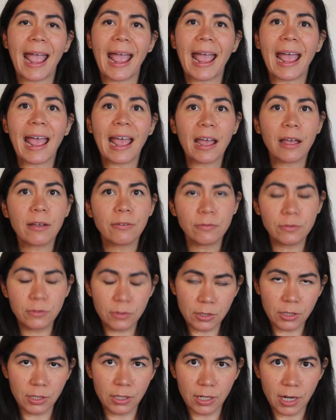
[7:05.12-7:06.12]

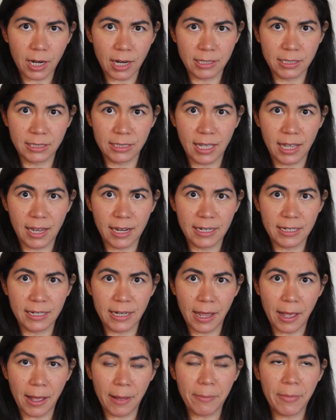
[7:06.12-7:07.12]
after I
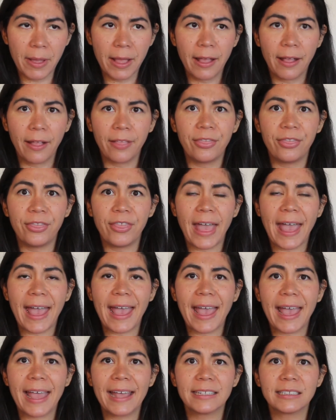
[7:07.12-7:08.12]
signed up
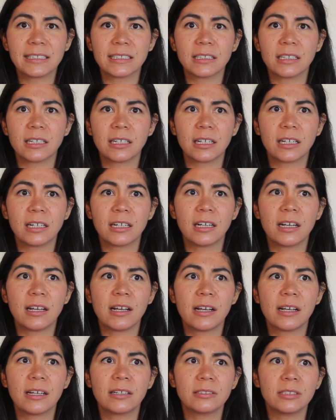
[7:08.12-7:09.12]
that
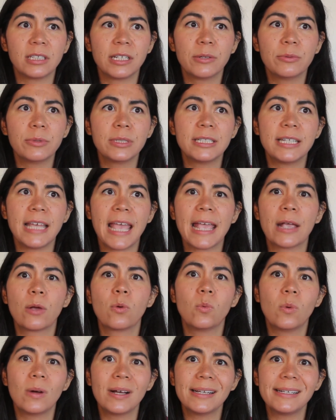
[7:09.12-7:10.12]
uh, it would take
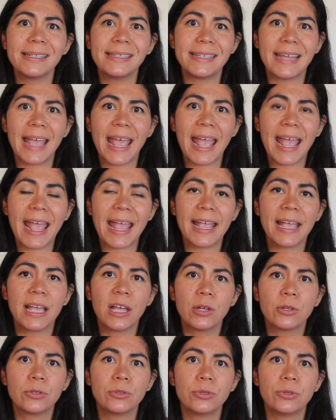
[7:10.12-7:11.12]
one day
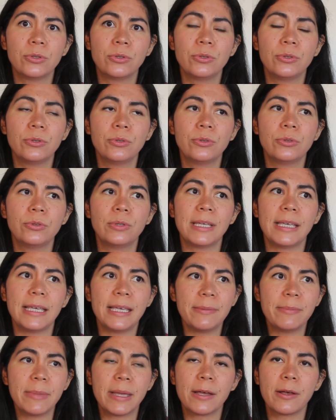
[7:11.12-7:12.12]
to
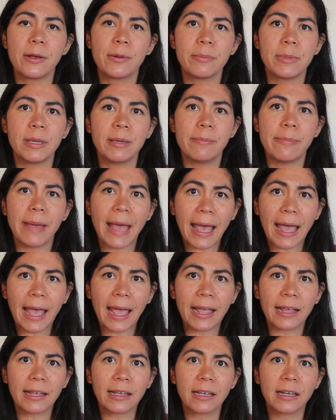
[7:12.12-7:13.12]
email me
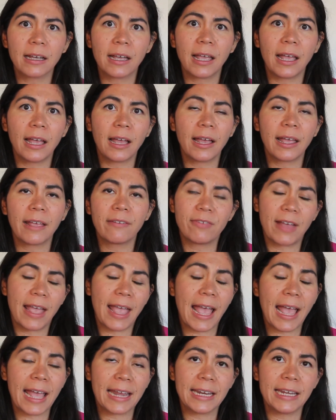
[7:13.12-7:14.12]
back if I
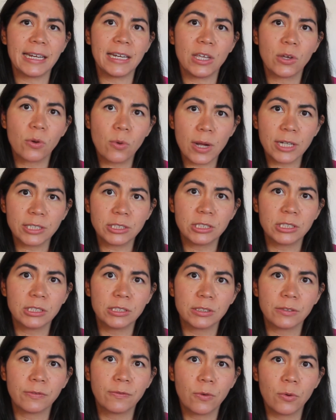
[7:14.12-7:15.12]
had any
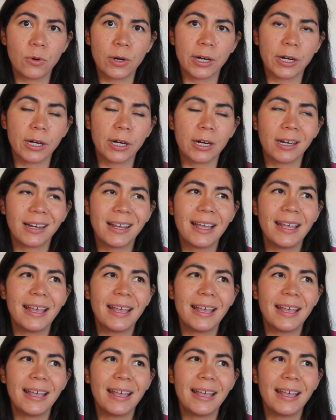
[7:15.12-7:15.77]
questions for her.